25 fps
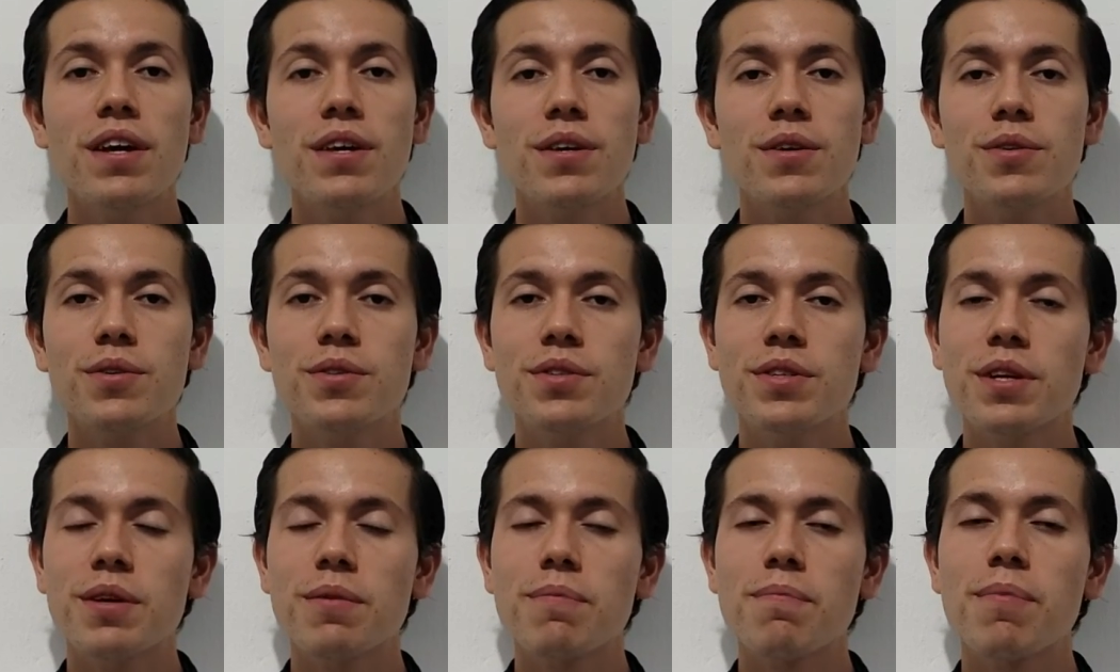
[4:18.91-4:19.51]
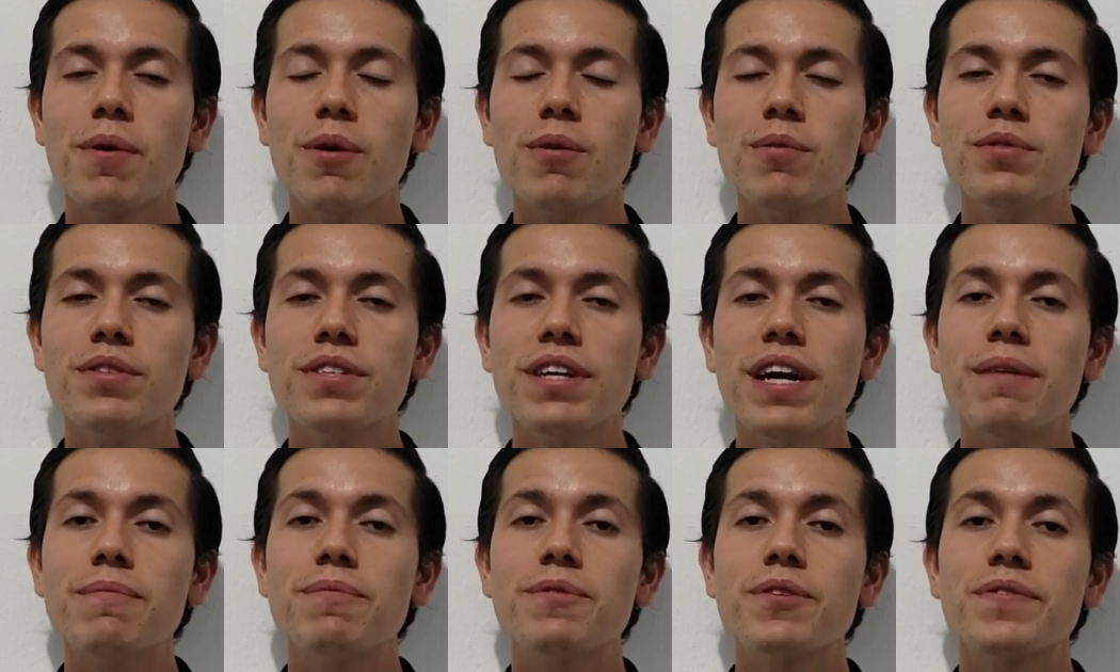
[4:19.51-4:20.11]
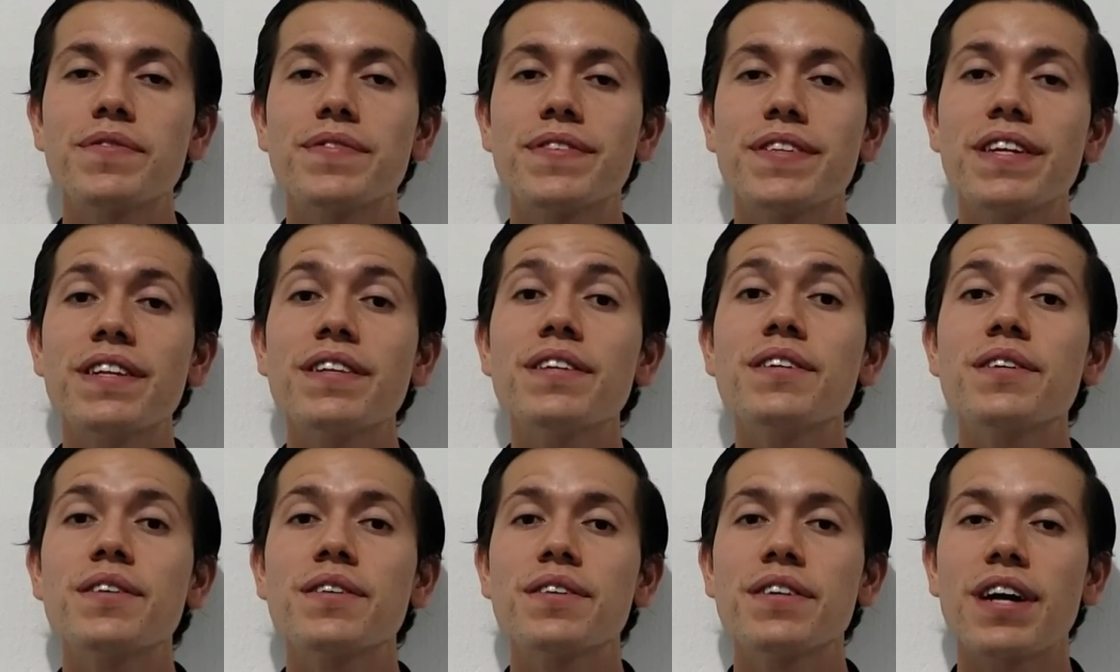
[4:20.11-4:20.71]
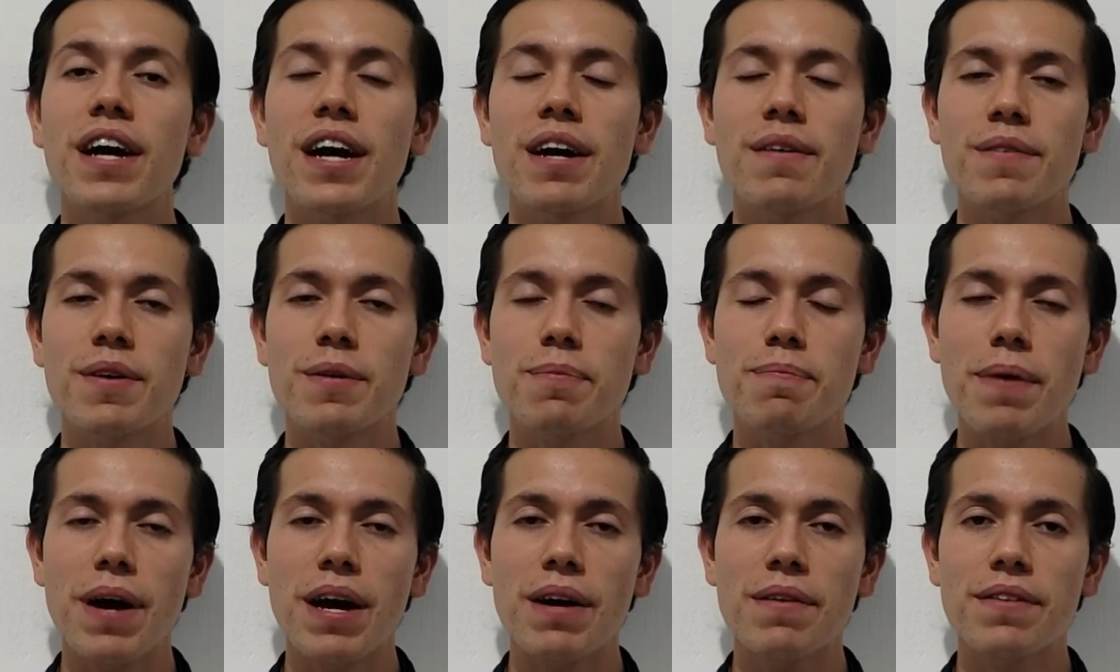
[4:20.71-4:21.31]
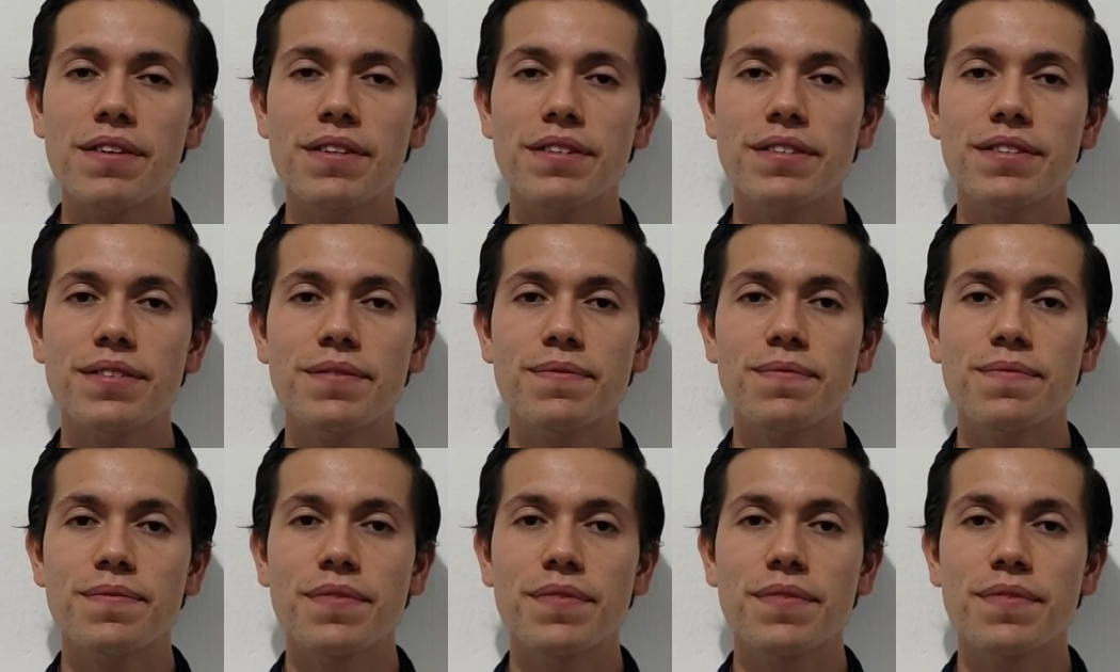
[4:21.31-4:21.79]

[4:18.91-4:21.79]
using both types of silicon carbide powders,